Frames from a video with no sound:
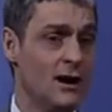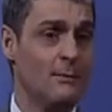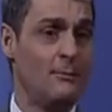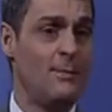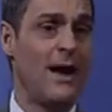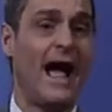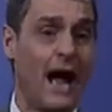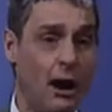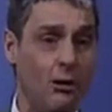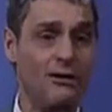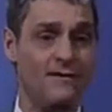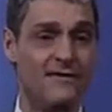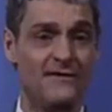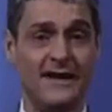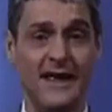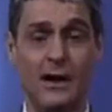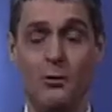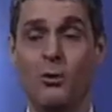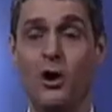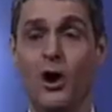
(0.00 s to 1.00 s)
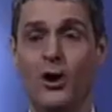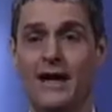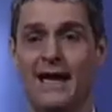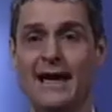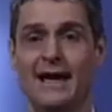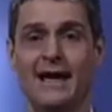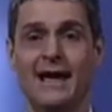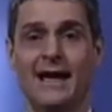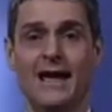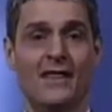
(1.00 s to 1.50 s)
powerfully
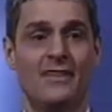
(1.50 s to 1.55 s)
working